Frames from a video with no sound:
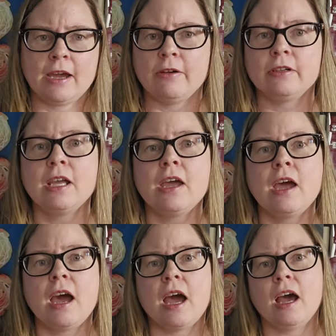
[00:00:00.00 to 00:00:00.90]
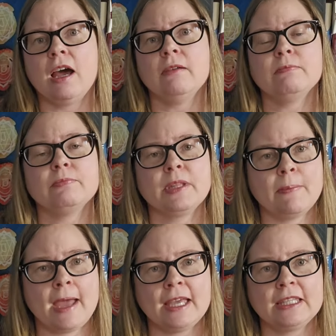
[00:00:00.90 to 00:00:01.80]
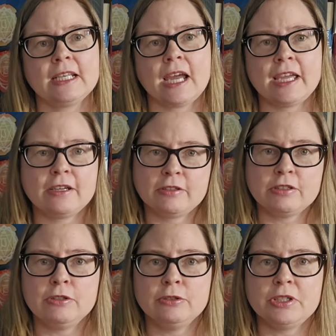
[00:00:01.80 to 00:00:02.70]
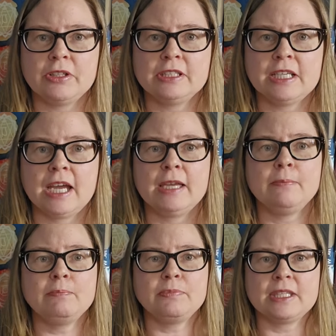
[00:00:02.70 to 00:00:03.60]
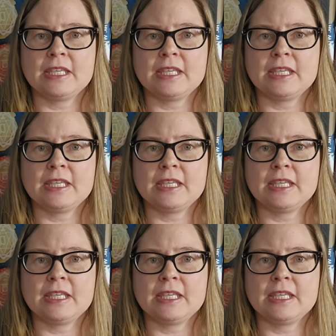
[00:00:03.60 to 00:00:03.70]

out. The mat that I use all the time,